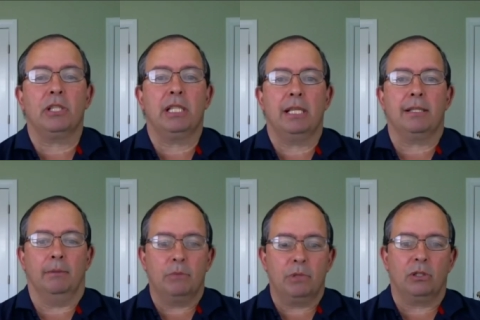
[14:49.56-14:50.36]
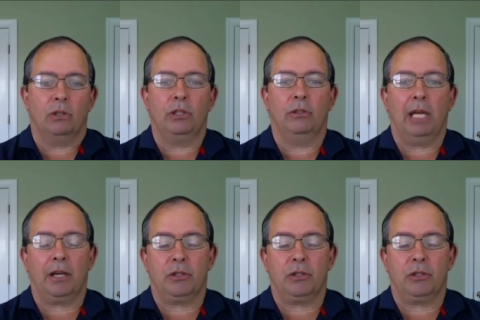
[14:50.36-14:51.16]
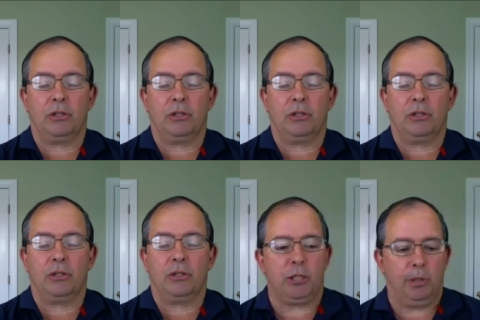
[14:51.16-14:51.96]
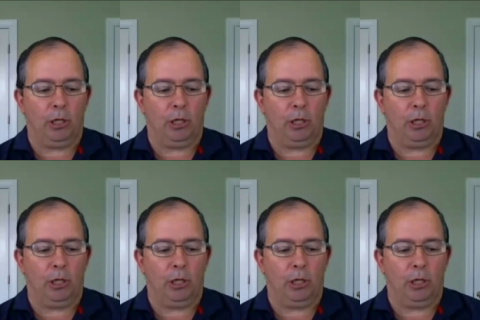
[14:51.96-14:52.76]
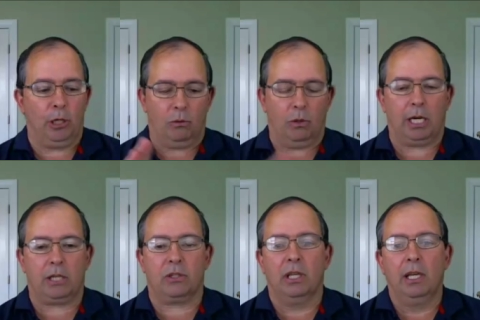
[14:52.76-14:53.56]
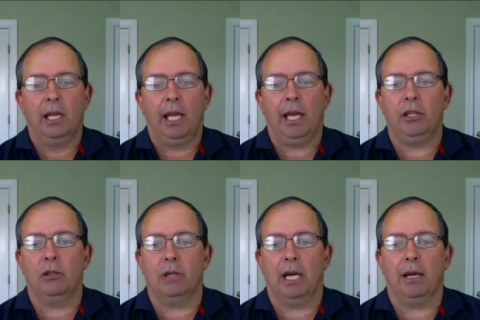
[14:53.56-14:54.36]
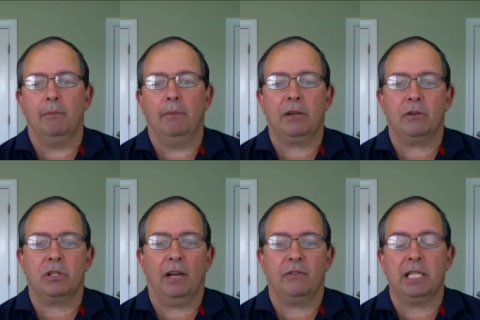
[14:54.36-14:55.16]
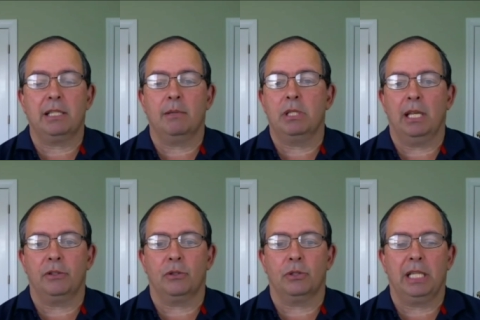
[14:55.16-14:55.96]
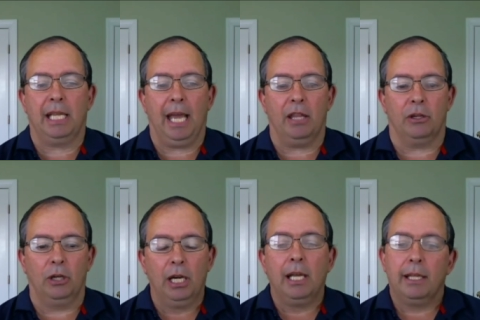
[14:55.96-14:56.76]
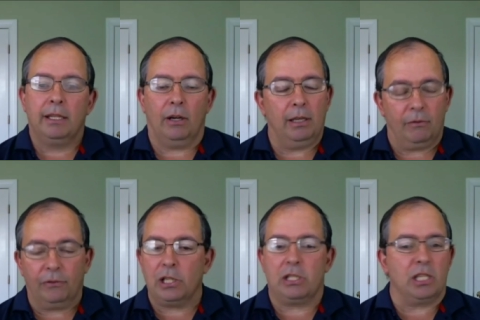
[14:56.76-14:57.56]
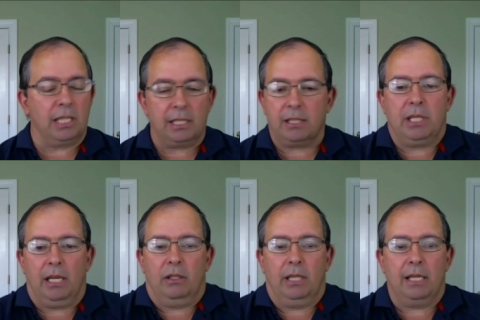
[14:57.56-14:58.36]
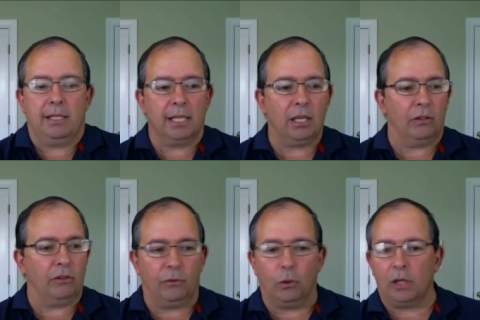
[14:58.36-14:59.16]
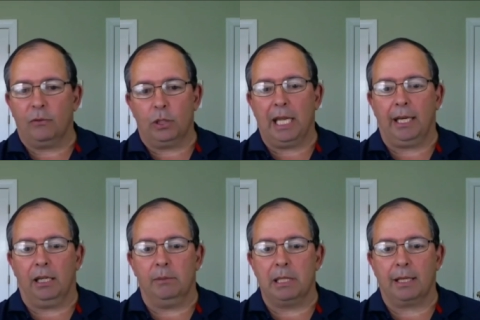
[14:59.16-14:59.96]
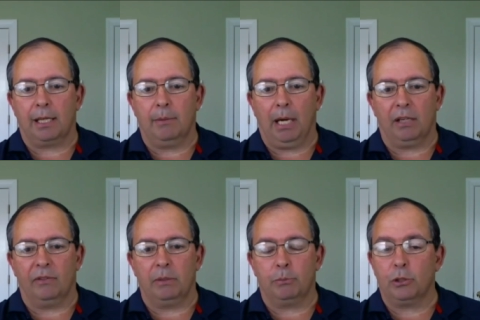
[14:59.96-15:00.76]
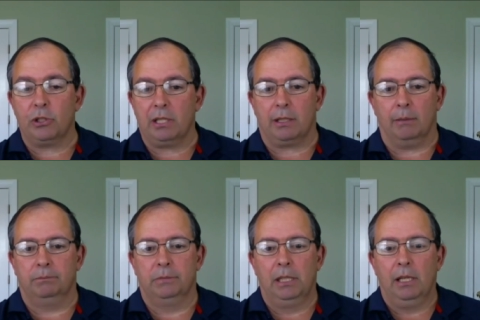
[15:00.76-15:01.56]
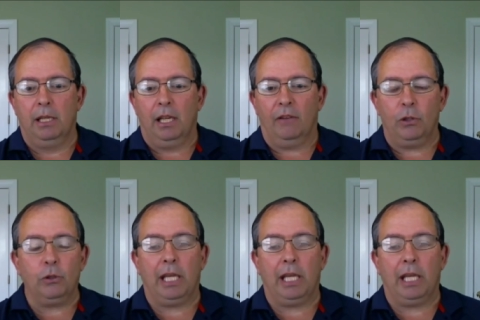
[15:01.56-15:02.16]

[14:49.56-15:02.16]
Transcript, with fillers: systems. So you actually connect your HP OpenView, your Cisco Works, and your uh, Microsoft System Center together. There, for instance, System Center has 644 data elements that come out of it per system. Hmm. If you